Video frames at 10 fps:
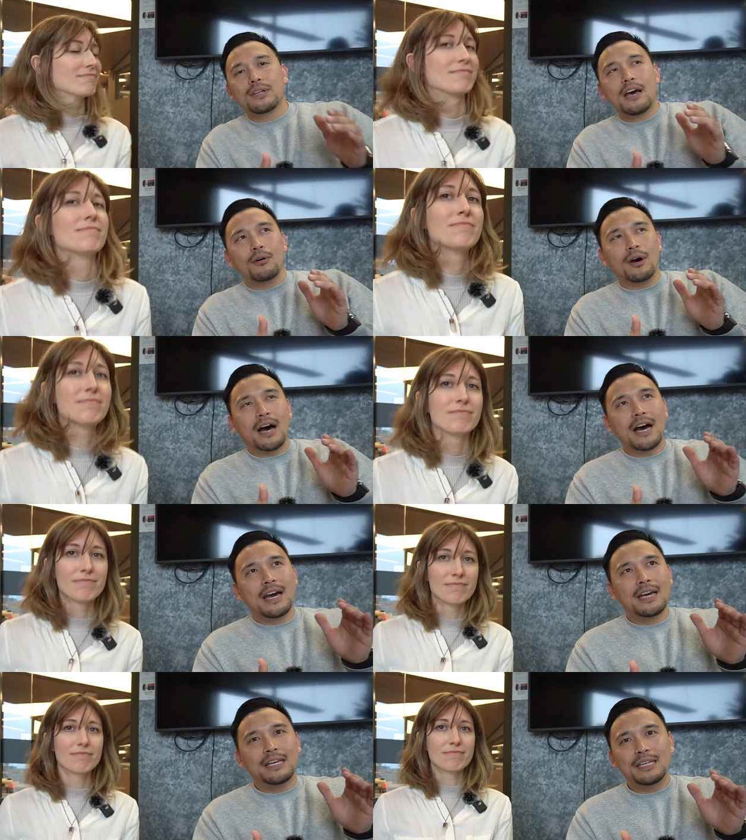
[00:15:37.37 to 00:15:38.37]
Speaker 1: now
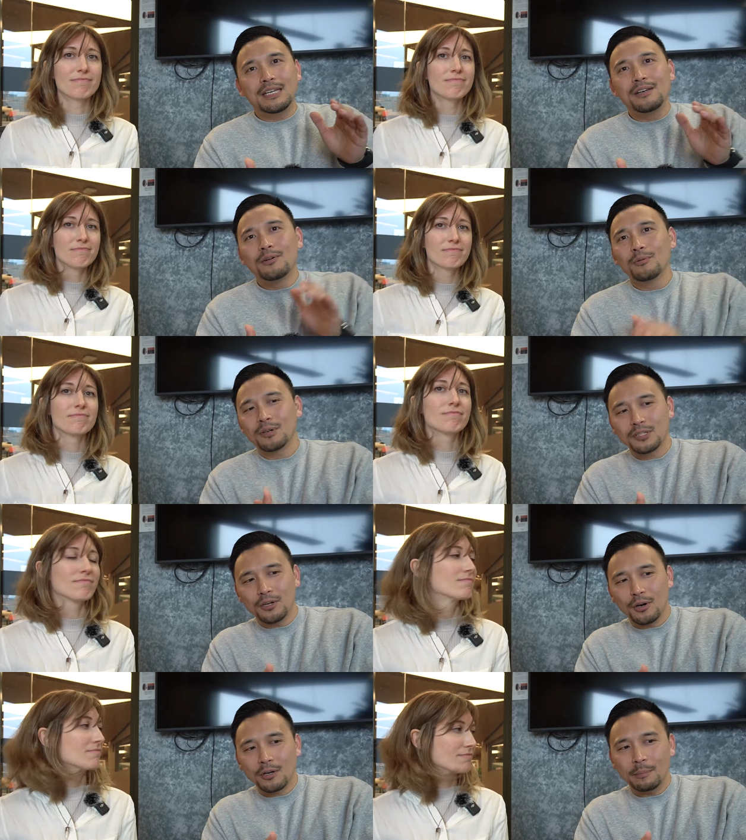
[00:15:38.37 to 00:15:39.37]
I want to
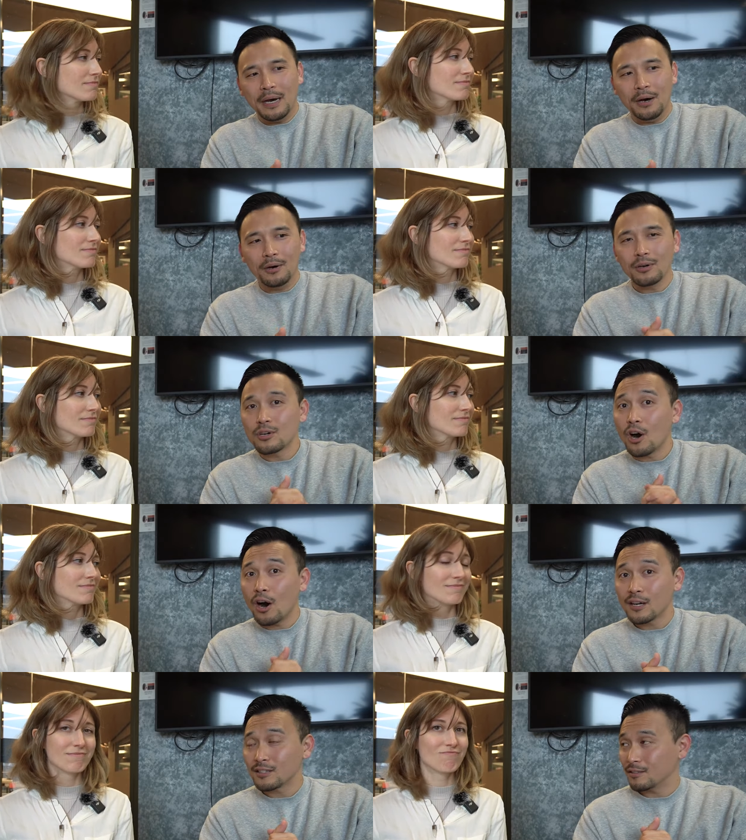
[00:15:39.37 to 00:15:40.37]
talk about
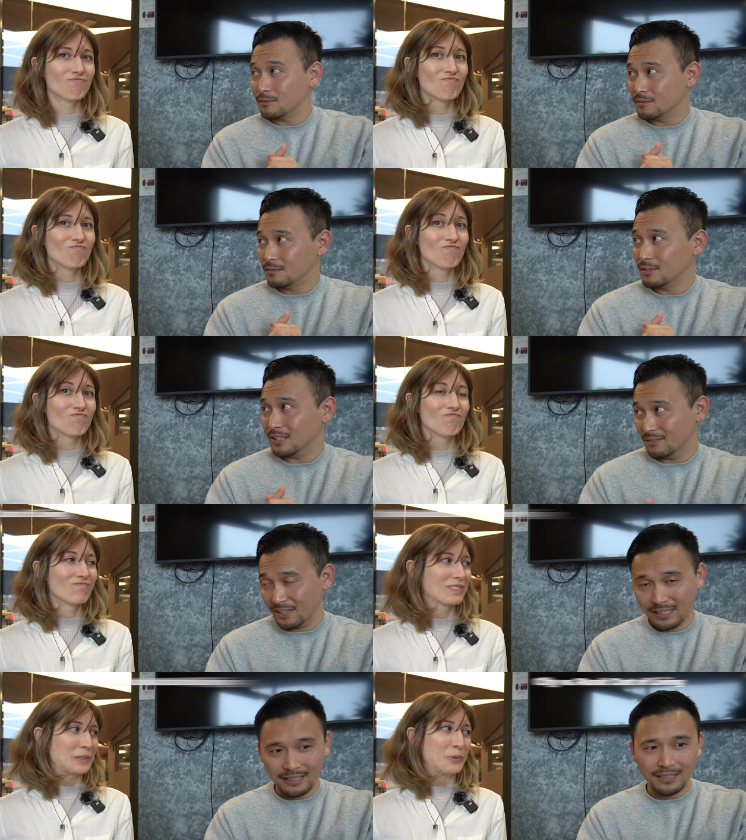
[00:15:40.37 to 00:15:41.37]
cost of
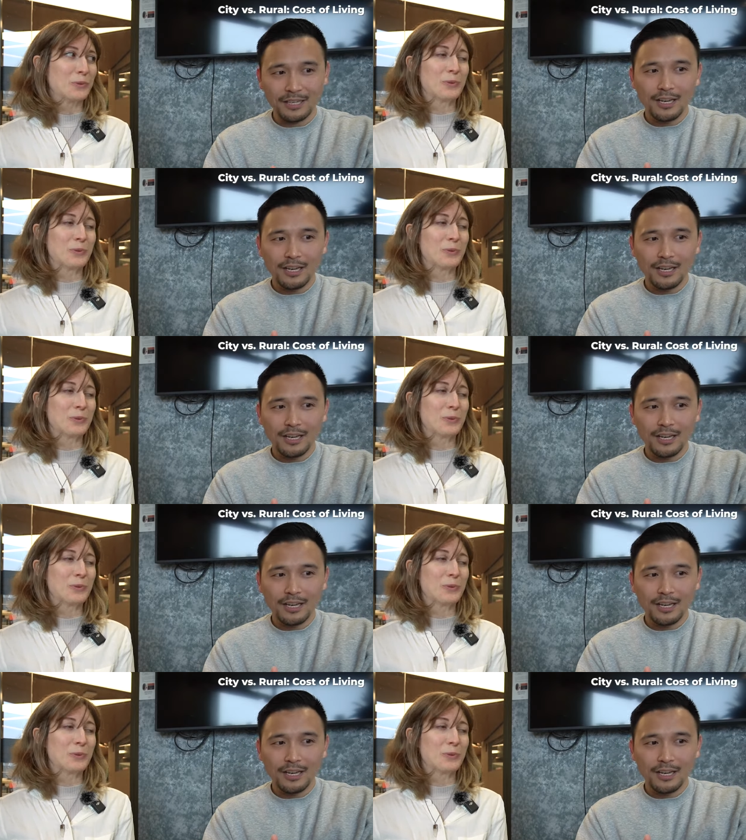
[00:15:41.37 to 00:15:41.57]
living.